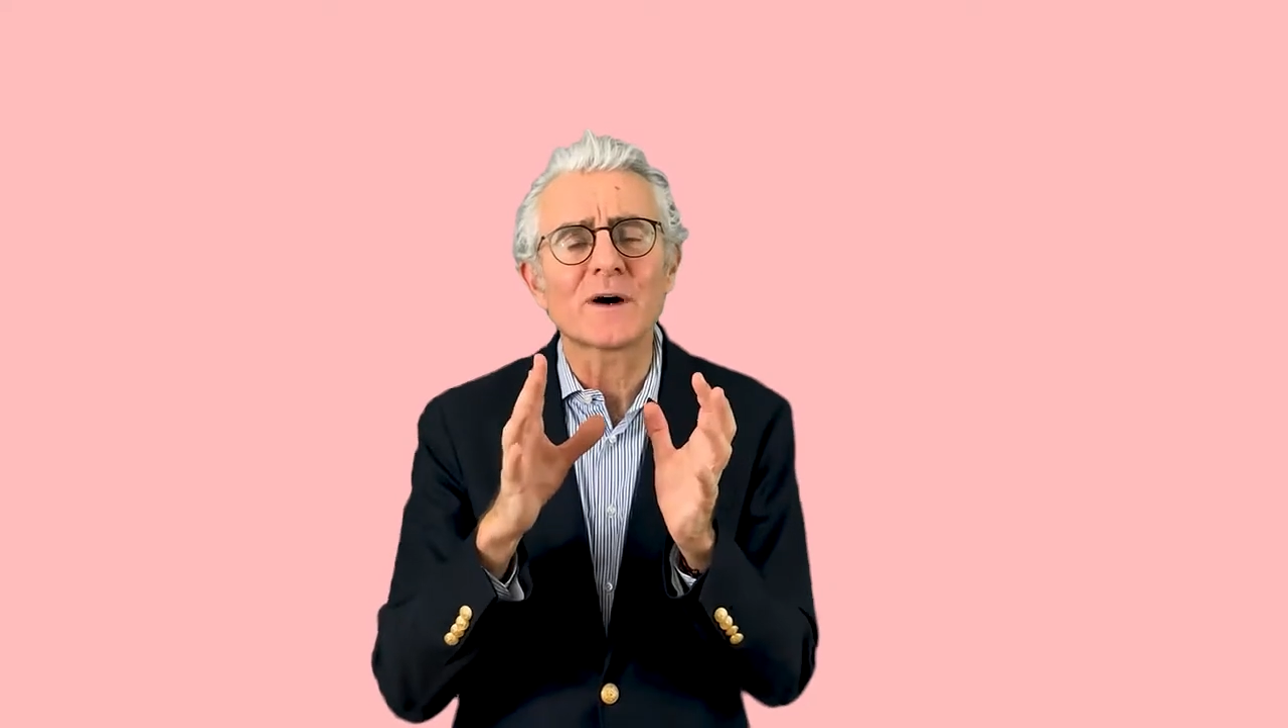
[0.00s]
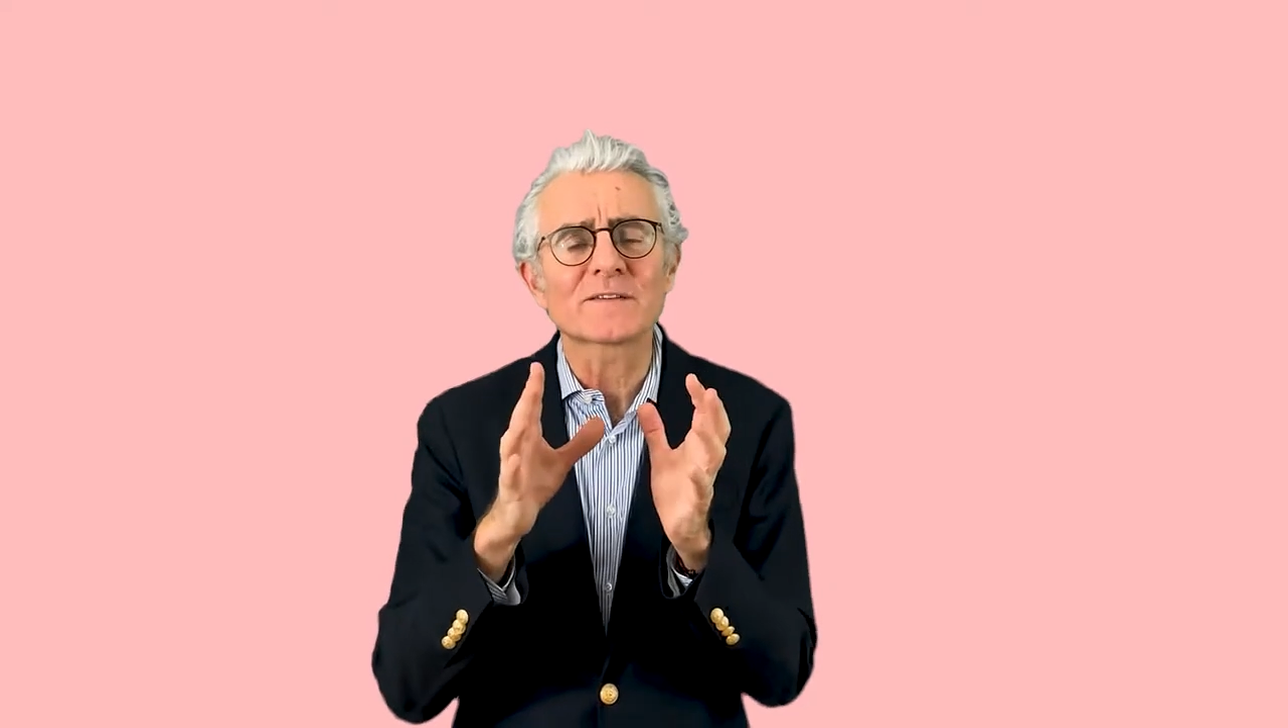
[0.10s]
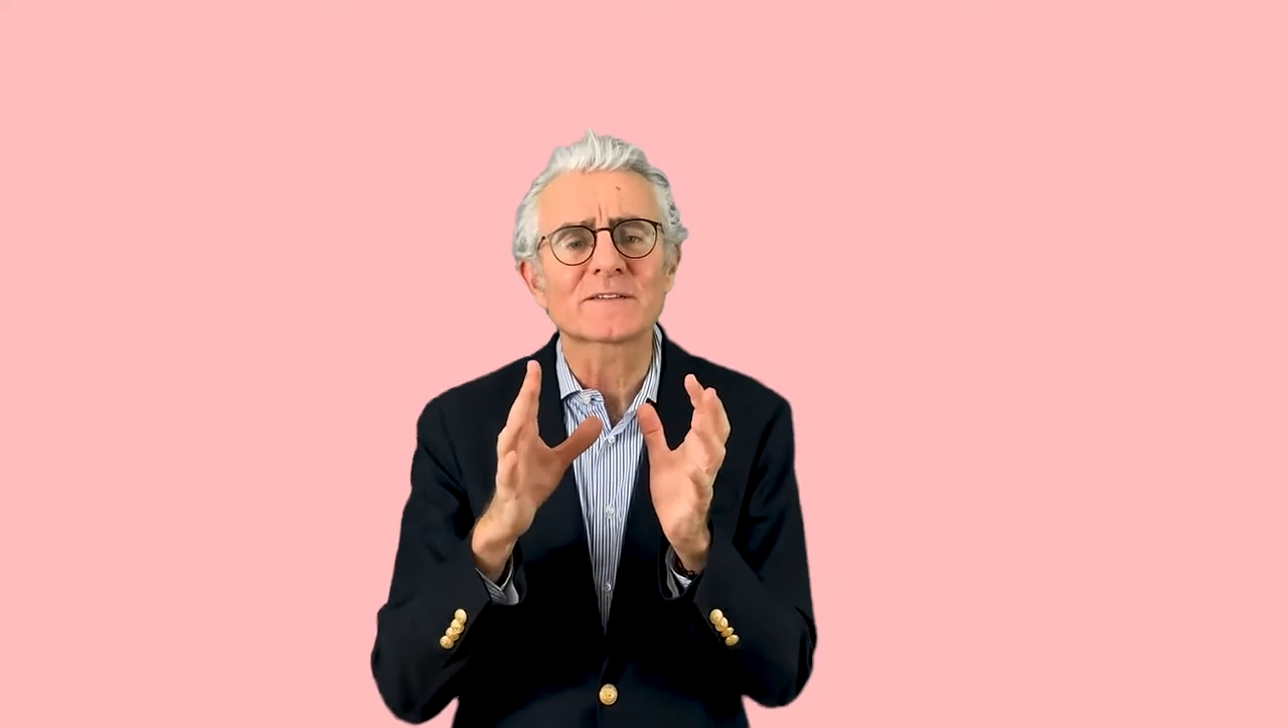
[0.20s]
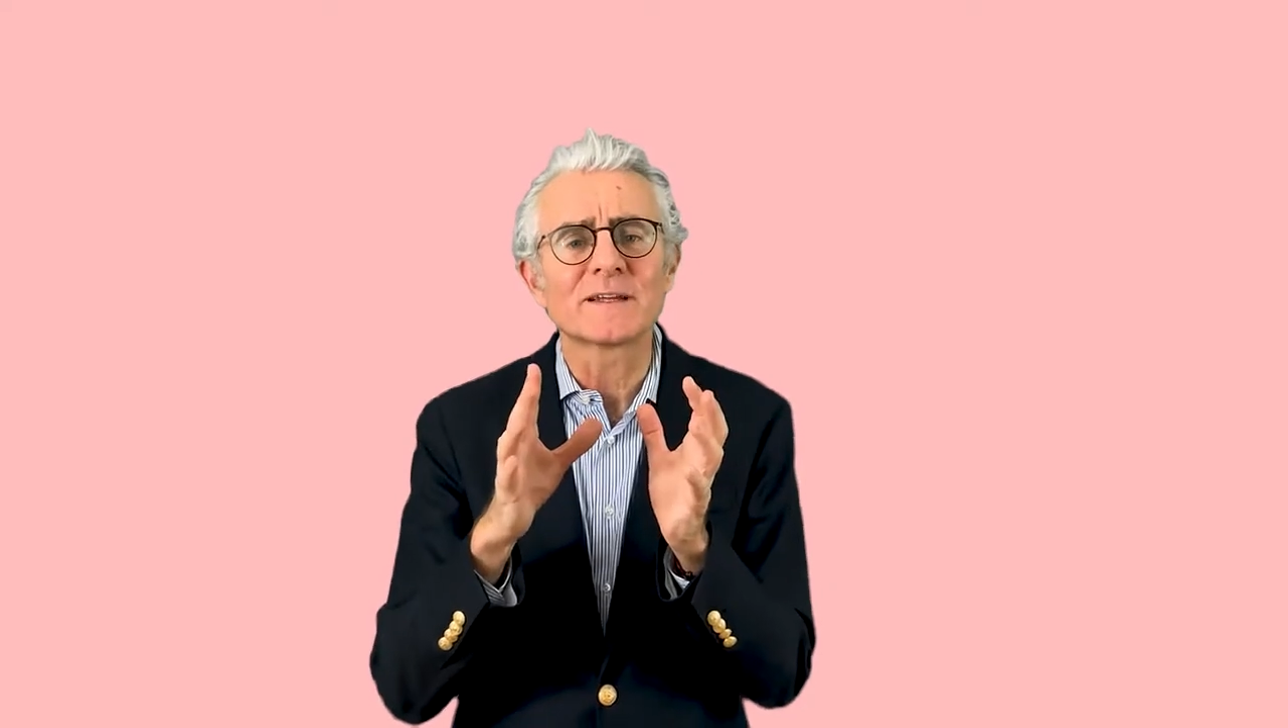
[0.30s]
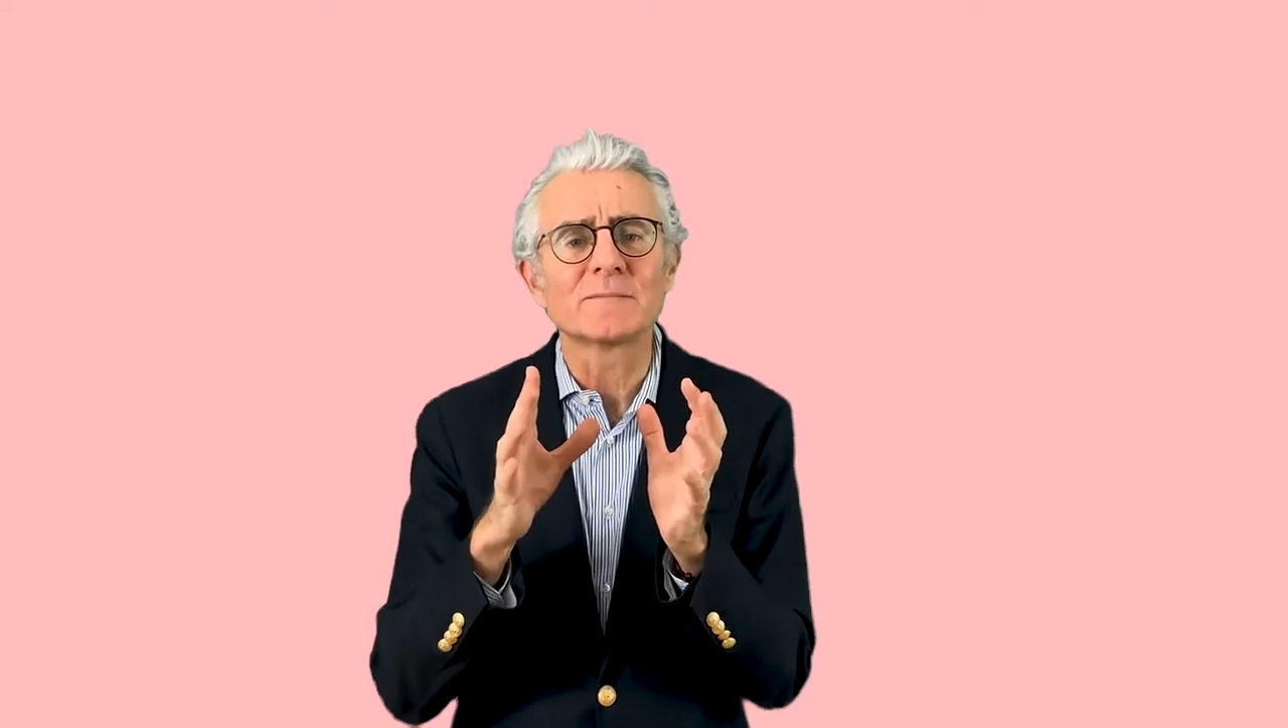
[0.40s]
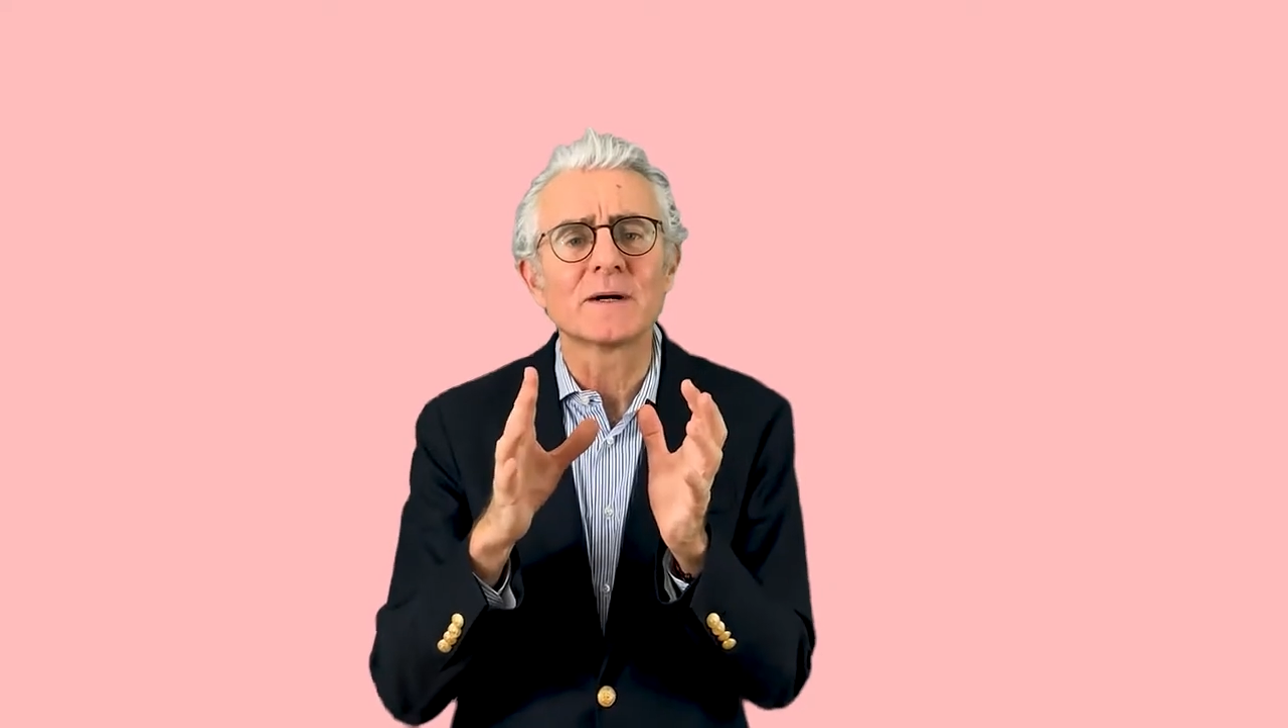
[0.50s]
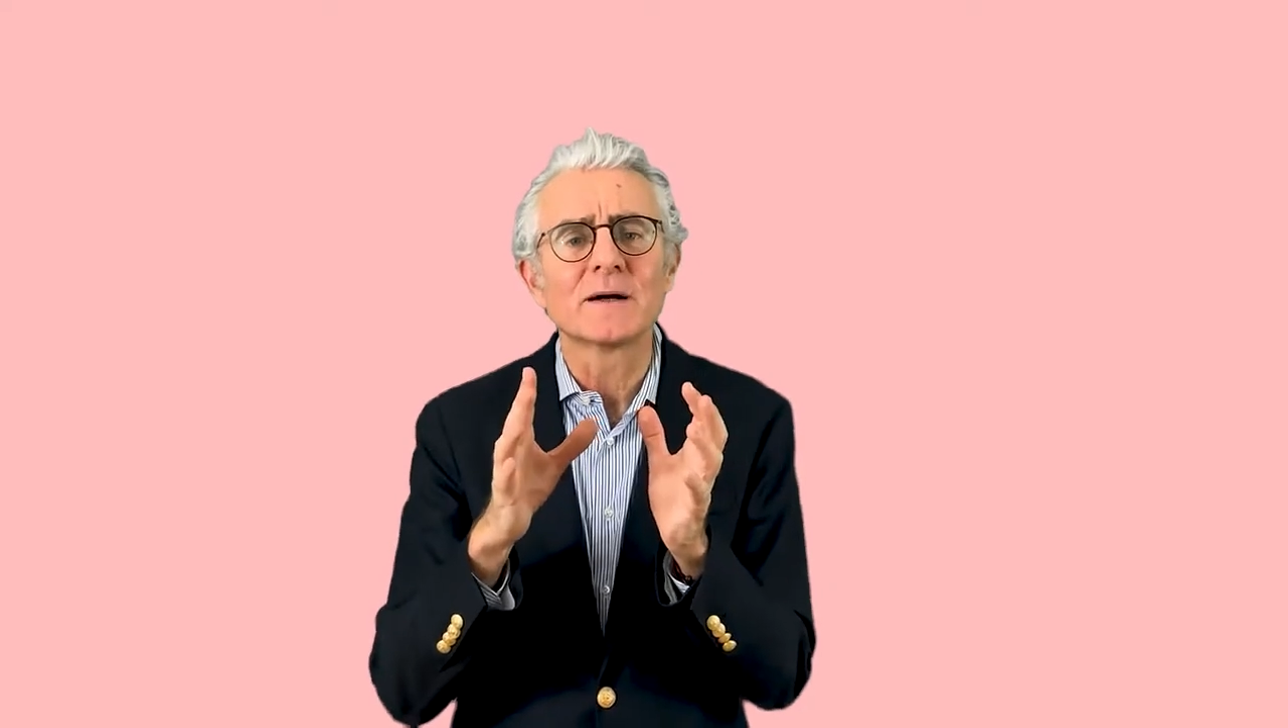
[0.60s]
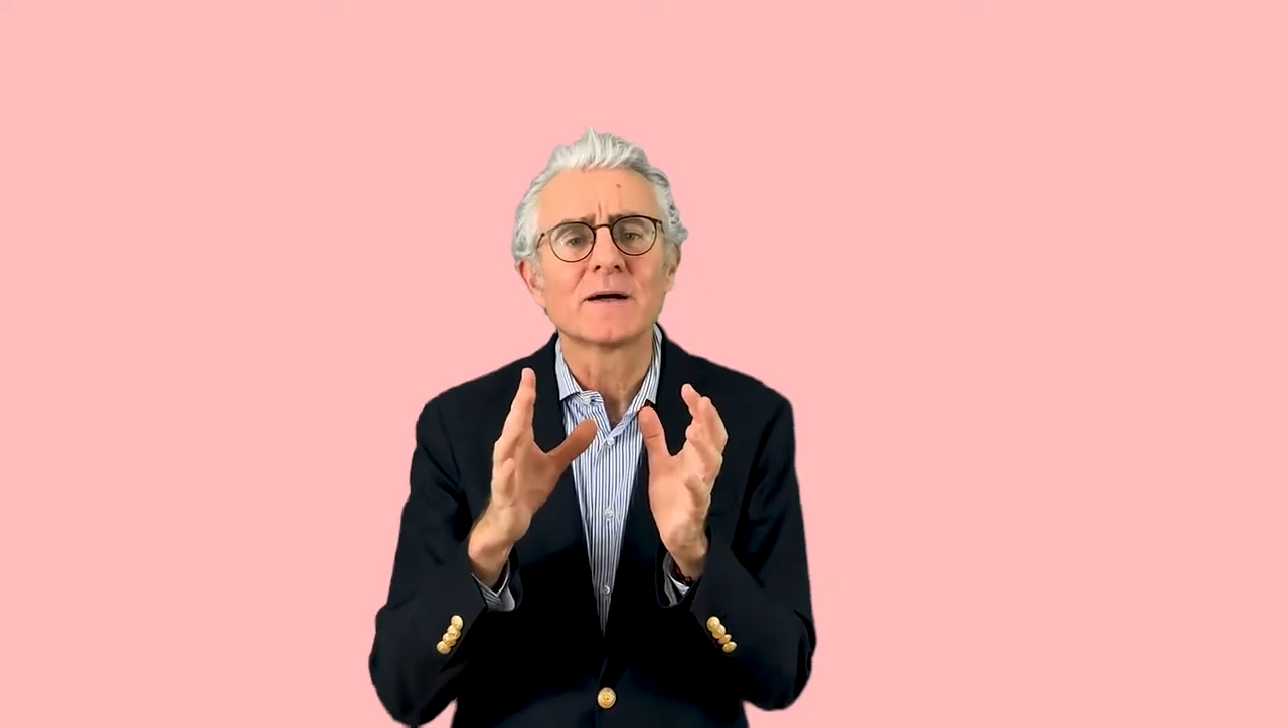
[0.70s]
ask them,